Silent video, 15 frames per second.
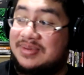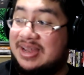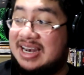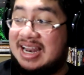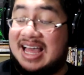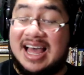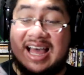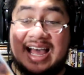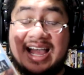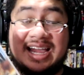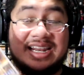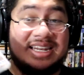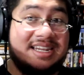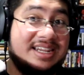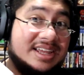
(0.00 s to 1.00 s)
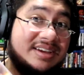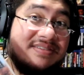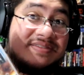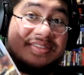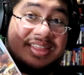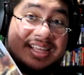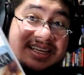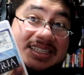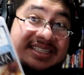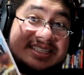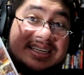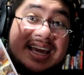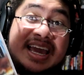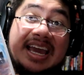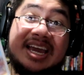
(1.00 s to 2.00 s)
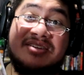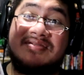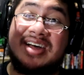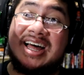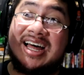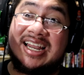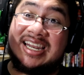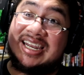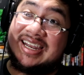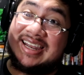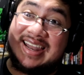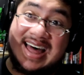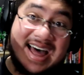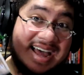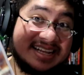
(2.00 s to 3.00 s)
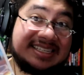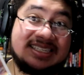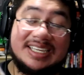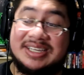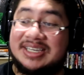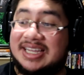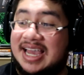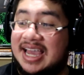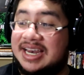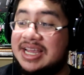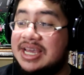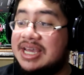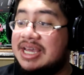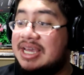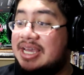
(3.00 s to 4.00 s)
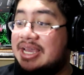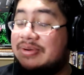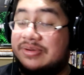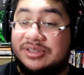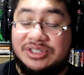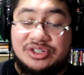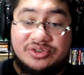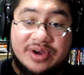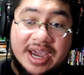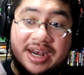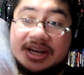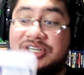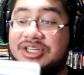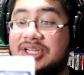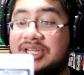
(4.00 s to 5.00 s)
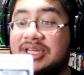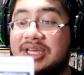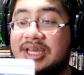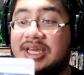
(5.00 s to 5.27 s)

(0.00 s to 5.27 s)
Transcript: But I loved this game a lot. It had, it was strategy.